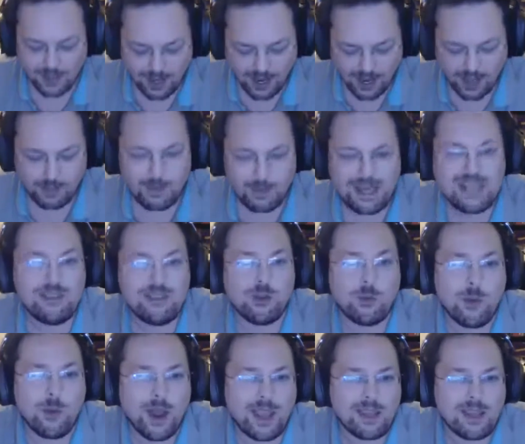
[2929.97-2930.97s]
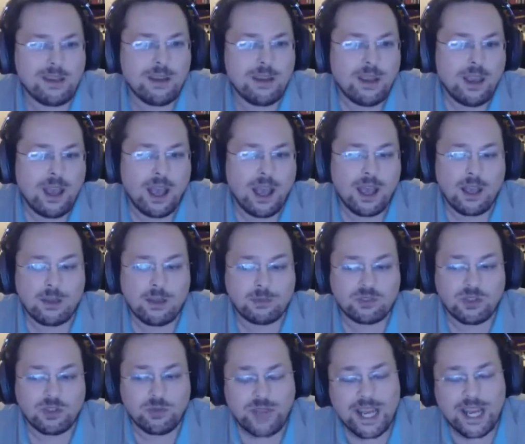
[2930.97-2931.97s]
Either way,
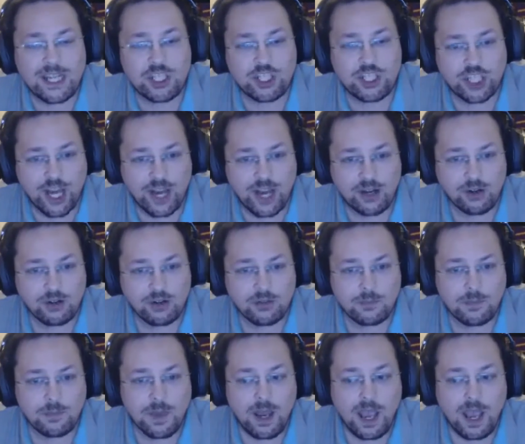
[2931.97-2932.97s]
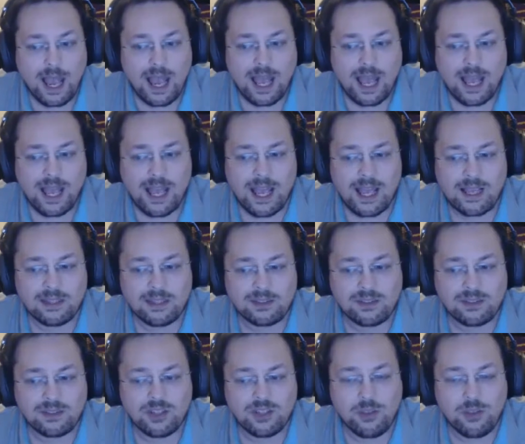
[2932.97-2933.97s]
so they share.
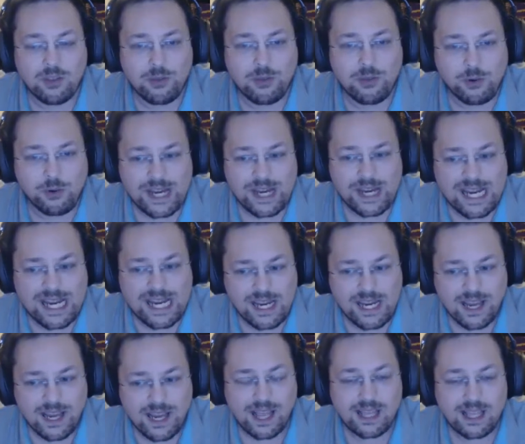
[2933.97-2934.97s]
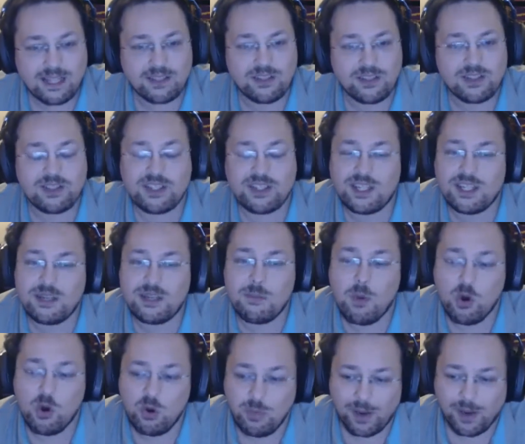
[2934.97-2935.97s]
And 3 and
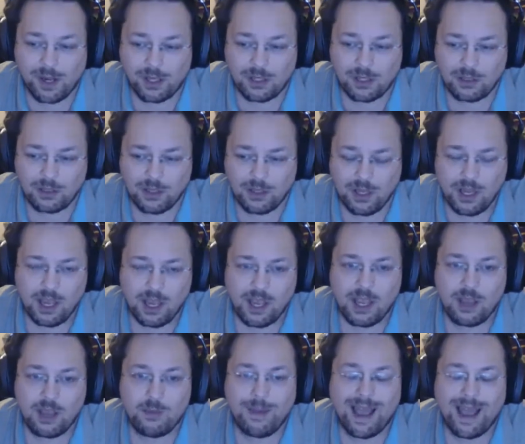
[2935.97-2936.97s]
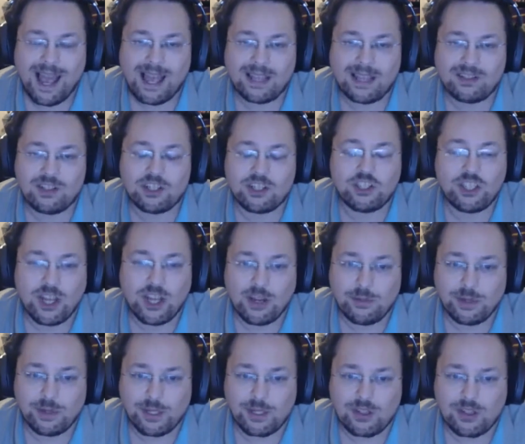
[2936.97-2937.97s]
T-Mobile had a
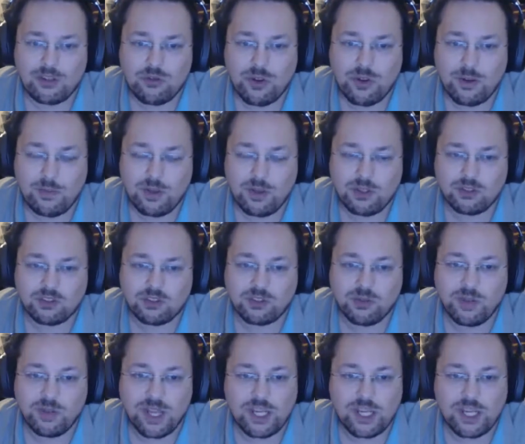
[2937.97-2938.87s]
sharing agreement, so they